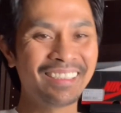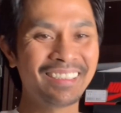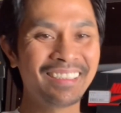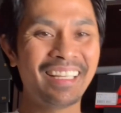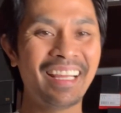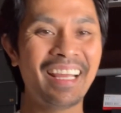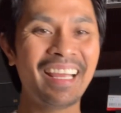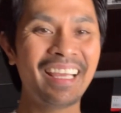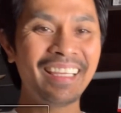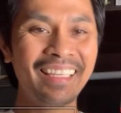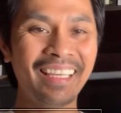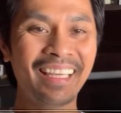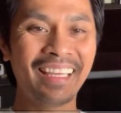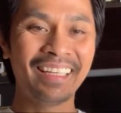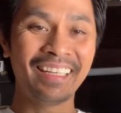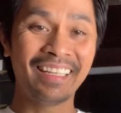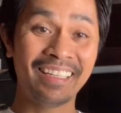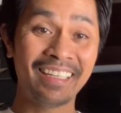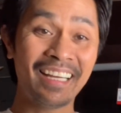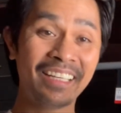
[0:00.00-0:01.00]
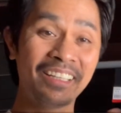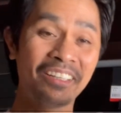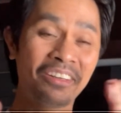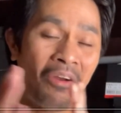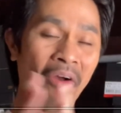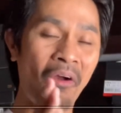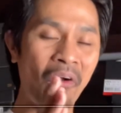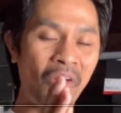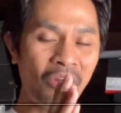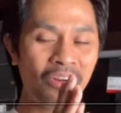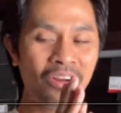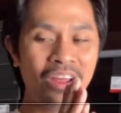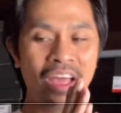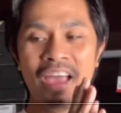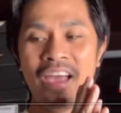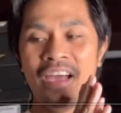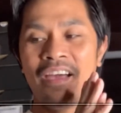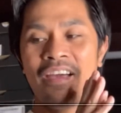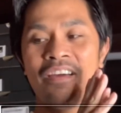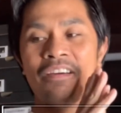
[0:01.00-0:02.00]
day and another haul.
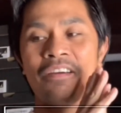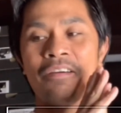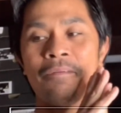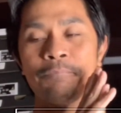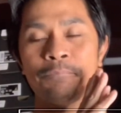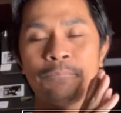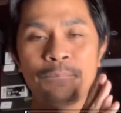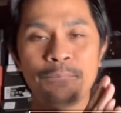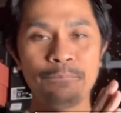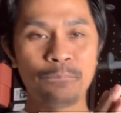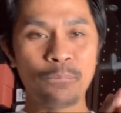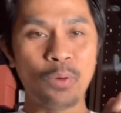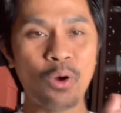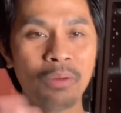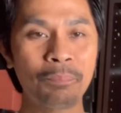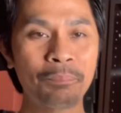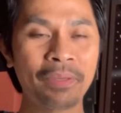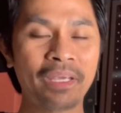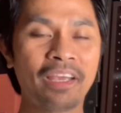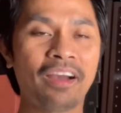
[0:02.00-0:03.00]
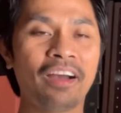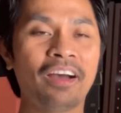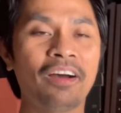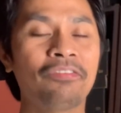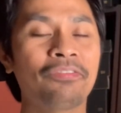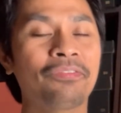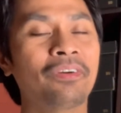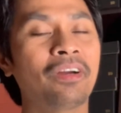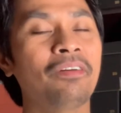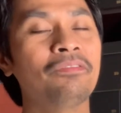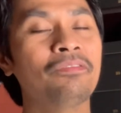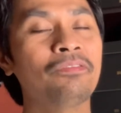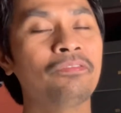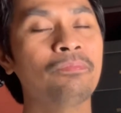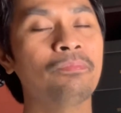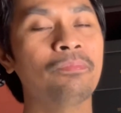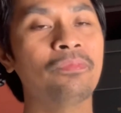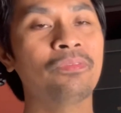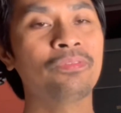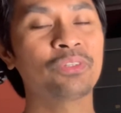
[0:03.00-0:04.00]
Mall pickup
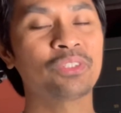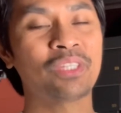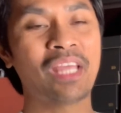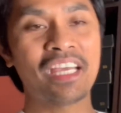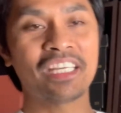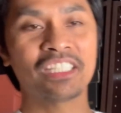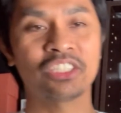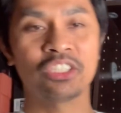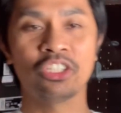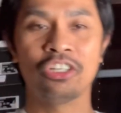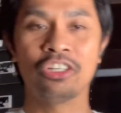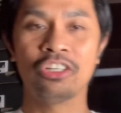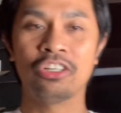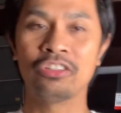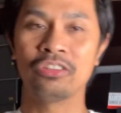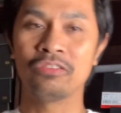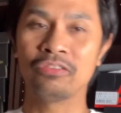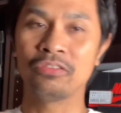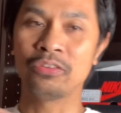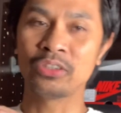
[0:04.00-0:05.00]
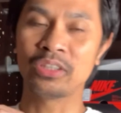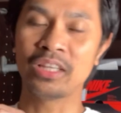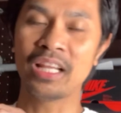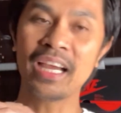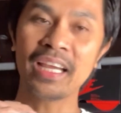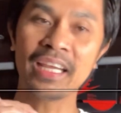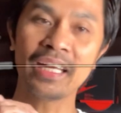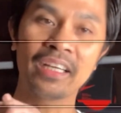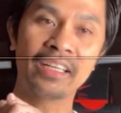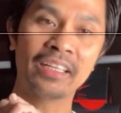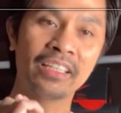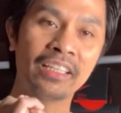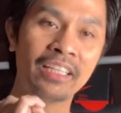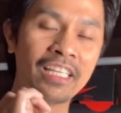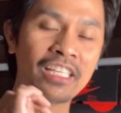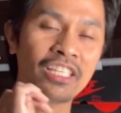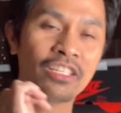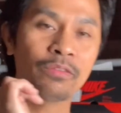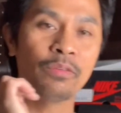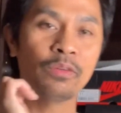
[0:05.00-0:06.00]
from Foot Action, Foot Locker,
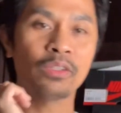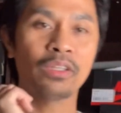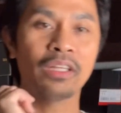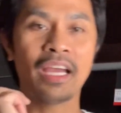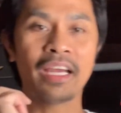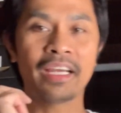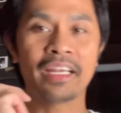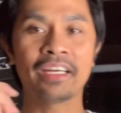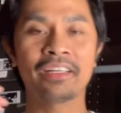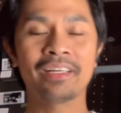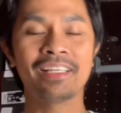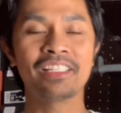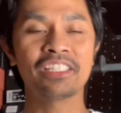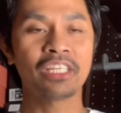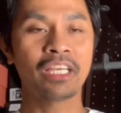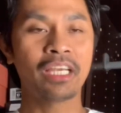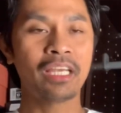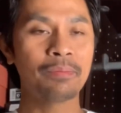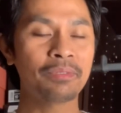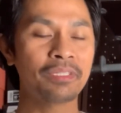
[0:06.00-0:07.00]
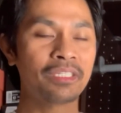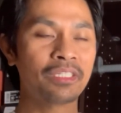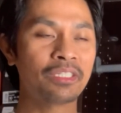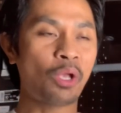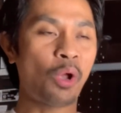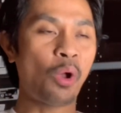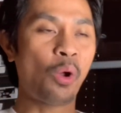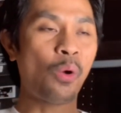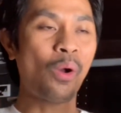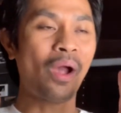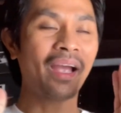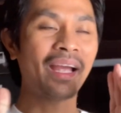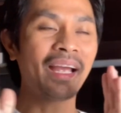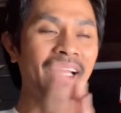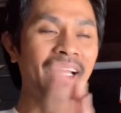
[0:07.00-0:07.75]
Kids Foot Locker, and Champs. So I got